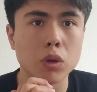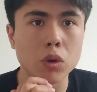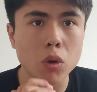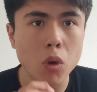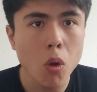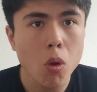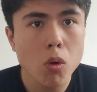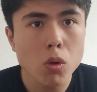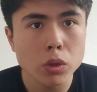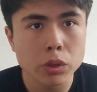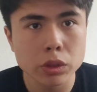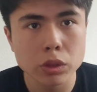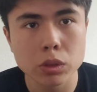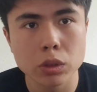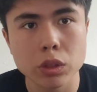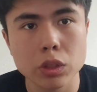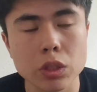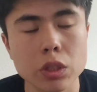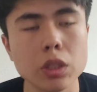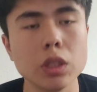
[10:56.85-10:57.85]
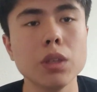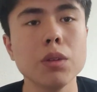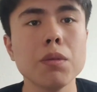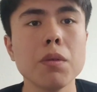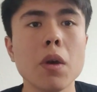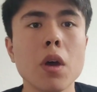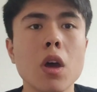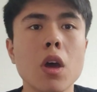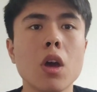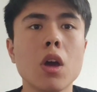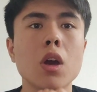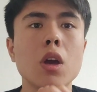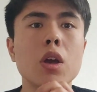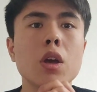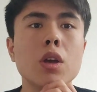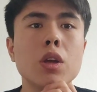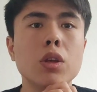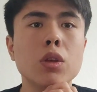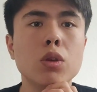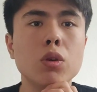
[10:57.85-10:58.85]
goals to achieve,
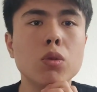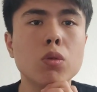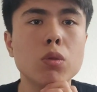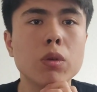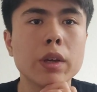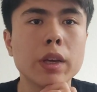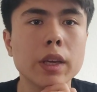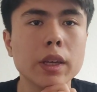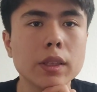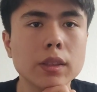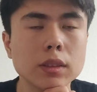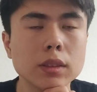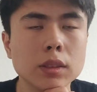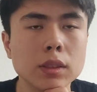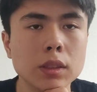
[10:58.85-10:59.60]
you can